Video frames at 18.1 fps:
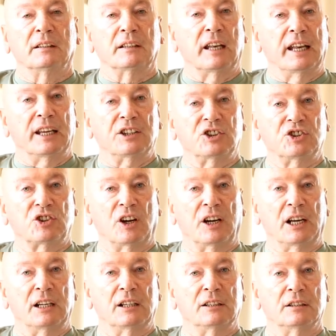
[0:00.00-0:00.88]
The next
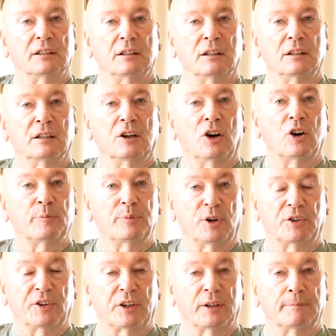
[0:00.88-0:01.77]
child, her
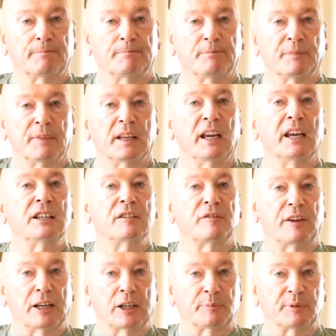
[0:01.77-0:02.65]
brother, he
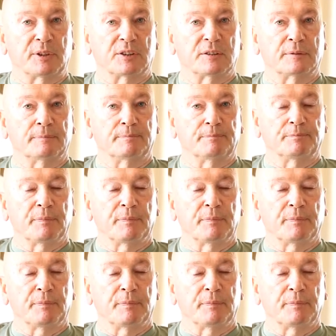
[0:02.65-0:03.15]
developed it.